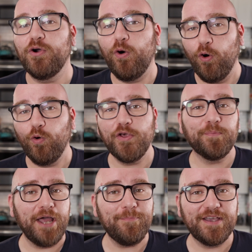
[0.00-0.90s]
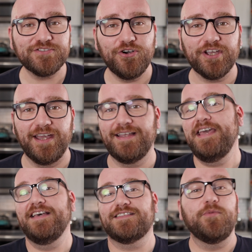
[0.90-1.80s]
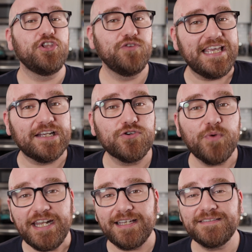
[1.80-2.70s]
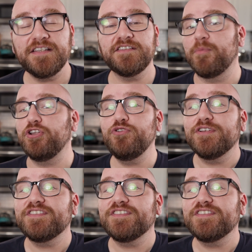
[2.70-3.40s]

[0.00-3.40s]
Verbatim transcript: a whole with plant-based cooking. Some of the unique ingredients, some of the new